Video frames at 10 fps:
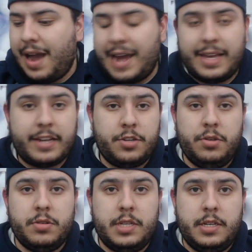I like to
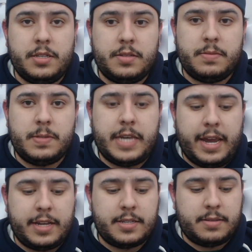use these
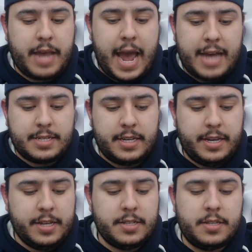tanks as
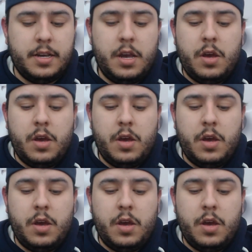is